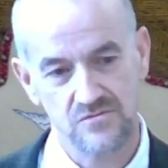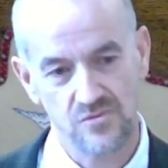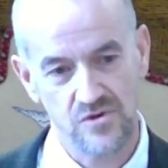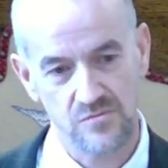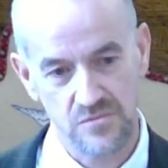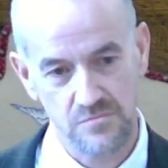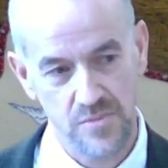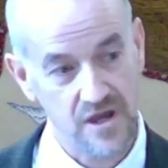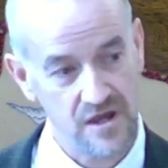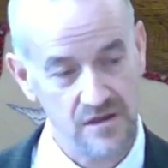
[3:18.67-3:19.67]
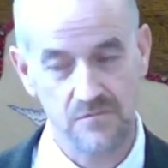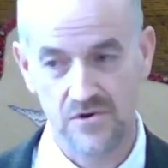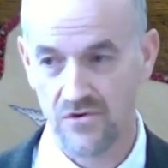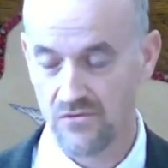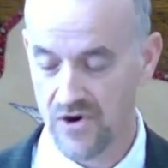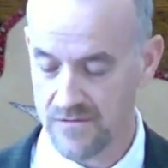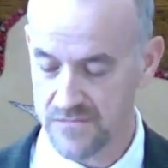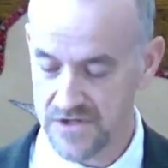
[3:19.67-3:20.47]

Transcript: would become corrupt.